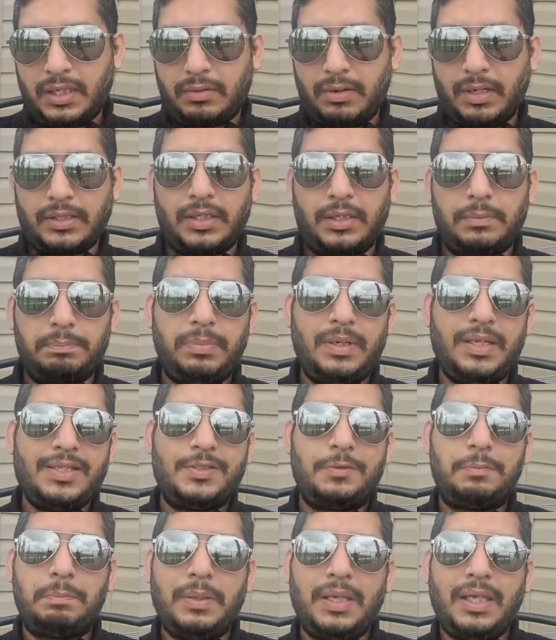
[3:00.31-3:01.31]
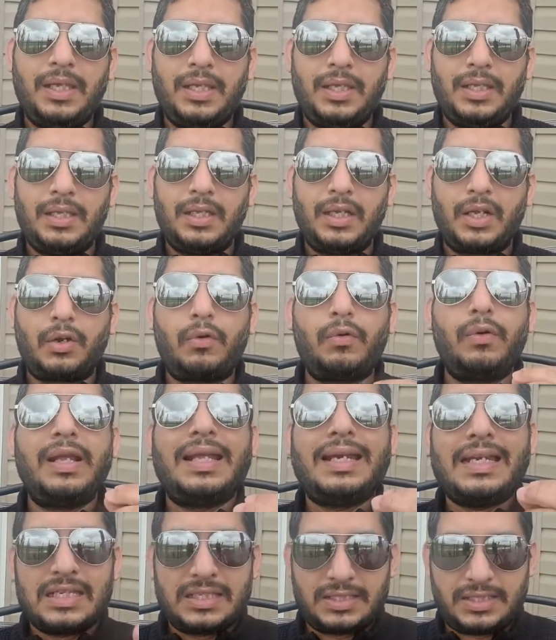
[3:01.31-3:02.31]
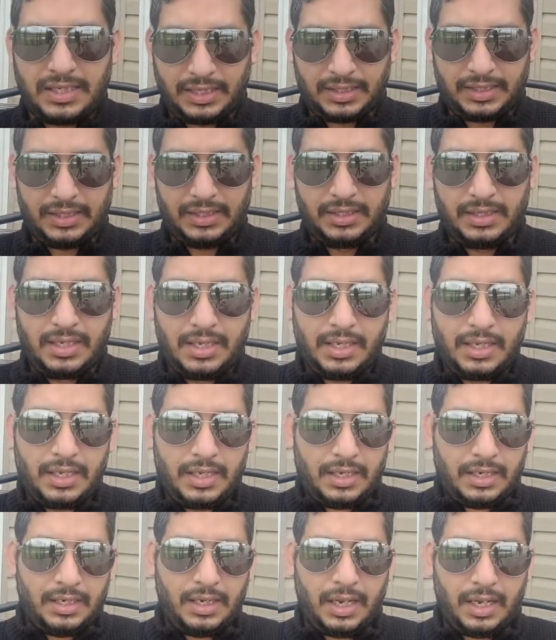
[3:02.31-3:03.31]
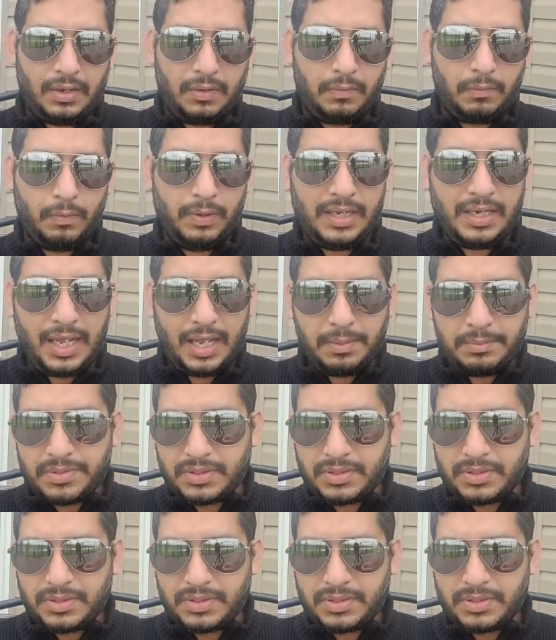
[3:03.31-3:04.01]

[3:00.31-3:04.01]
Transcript: rather please be realistic. Now when I'm